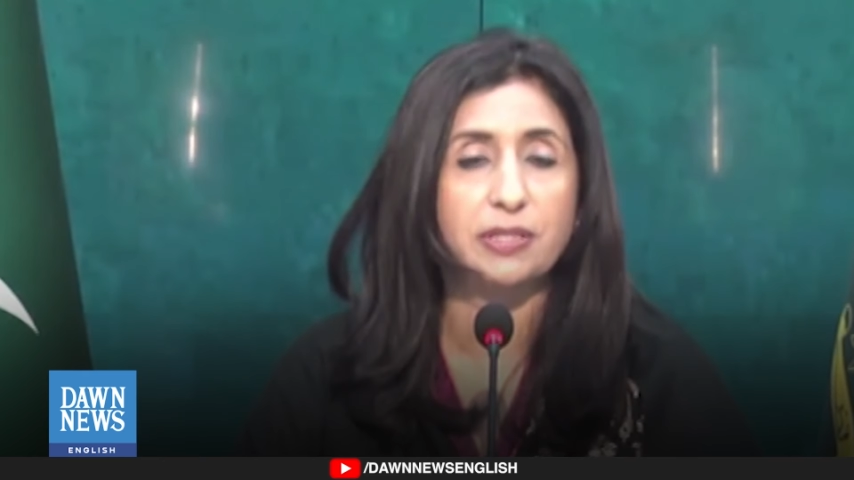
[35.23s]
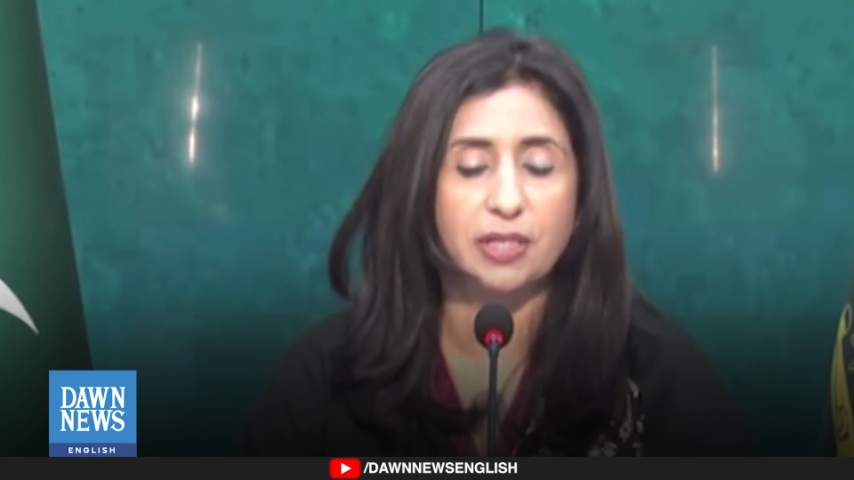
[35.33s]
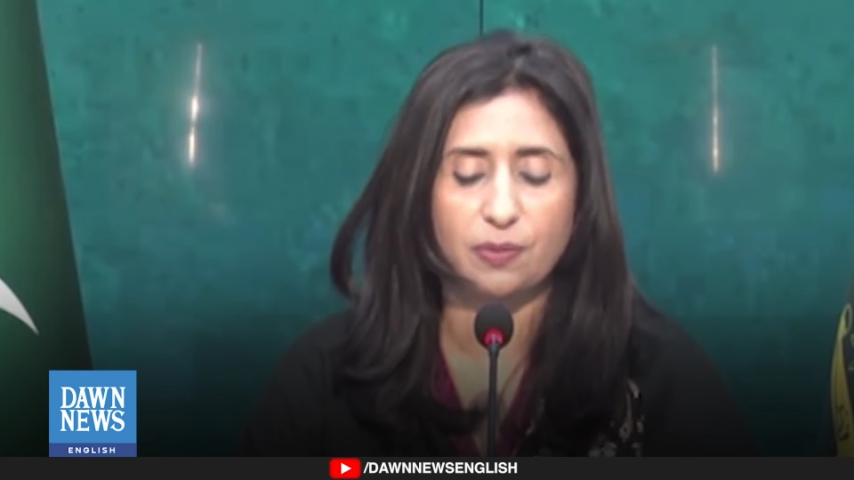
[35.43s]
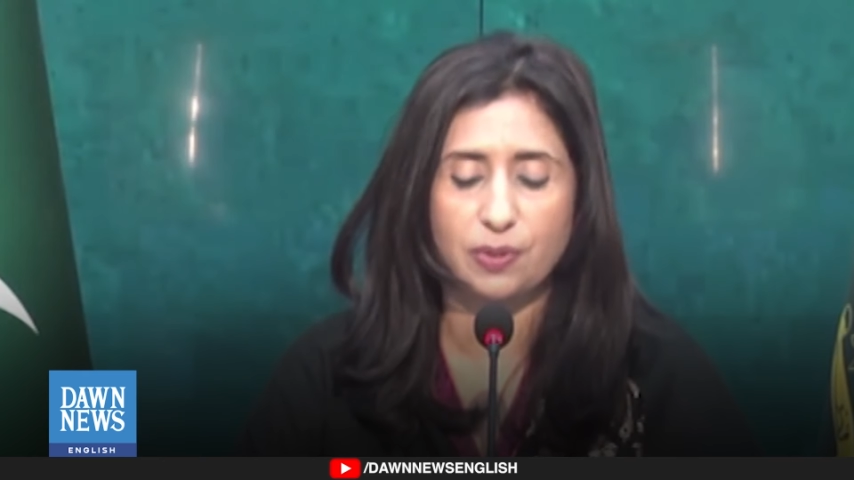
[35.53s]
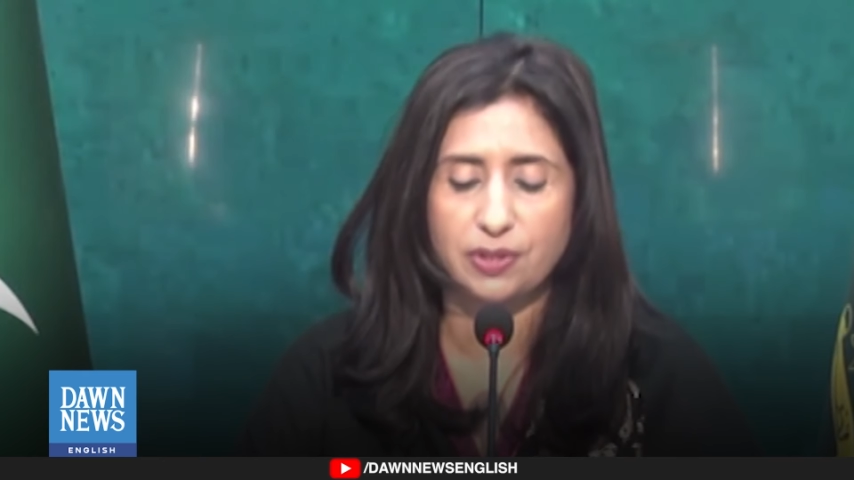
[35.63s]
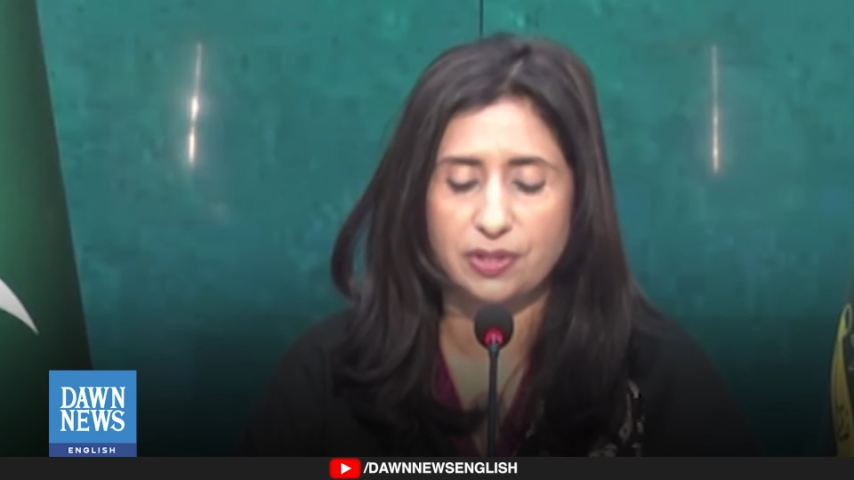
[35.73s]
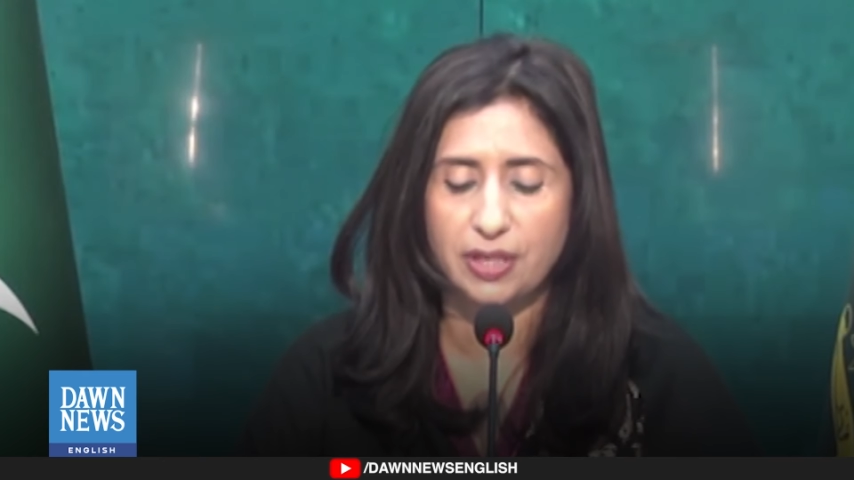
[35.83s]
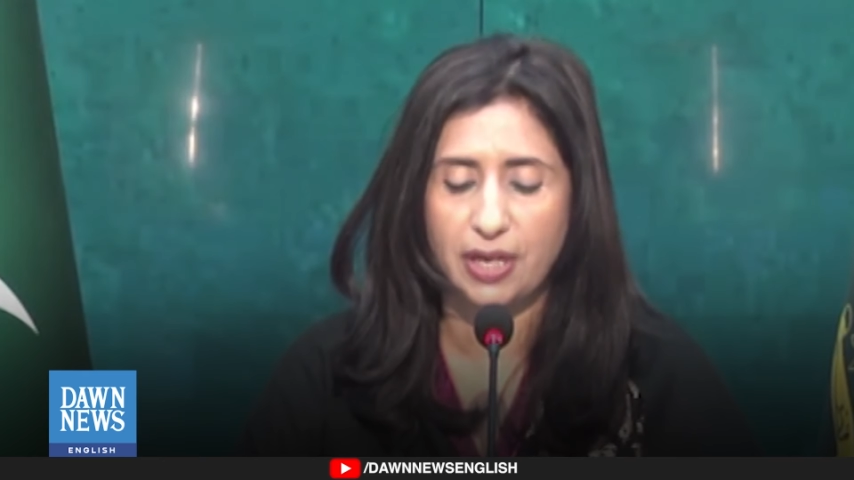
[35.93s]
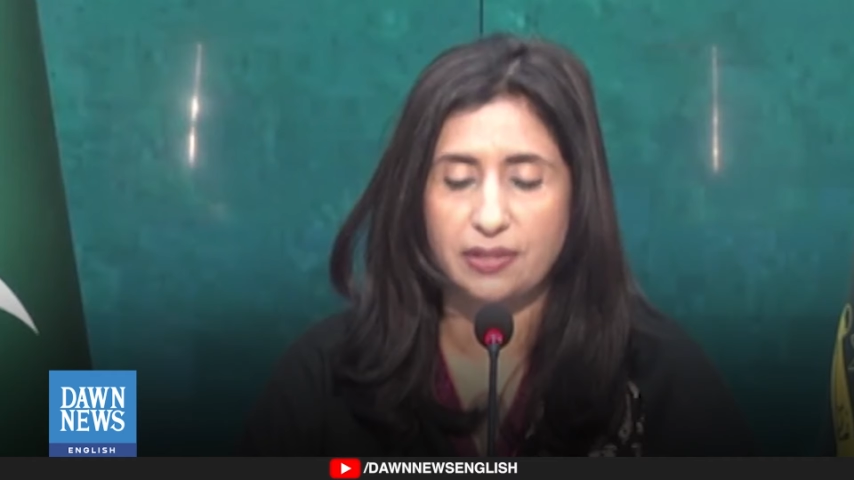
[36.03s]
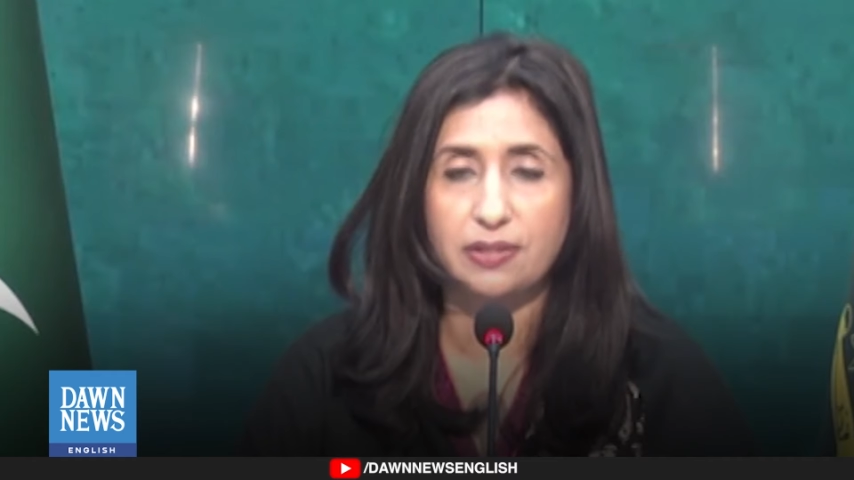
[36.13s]
terrorist
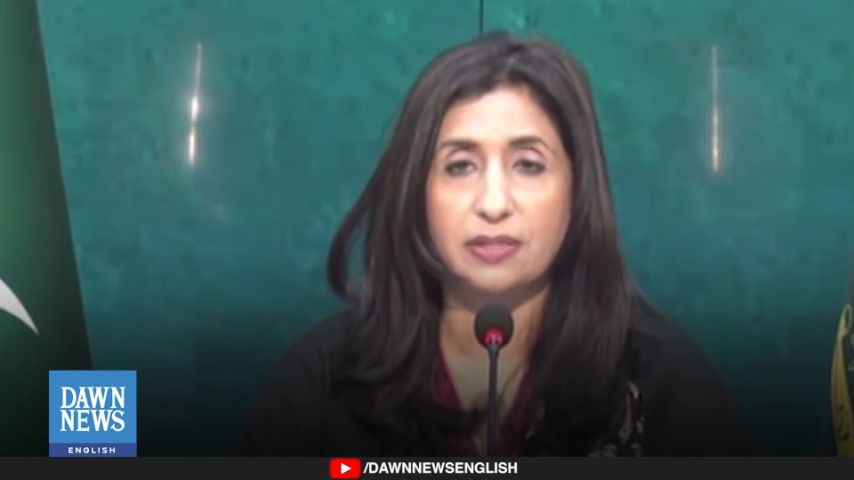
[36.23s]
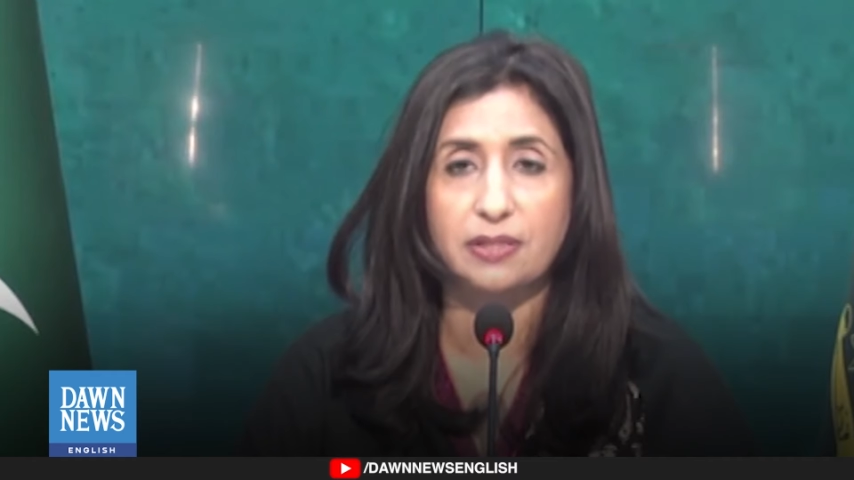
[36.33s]
attacks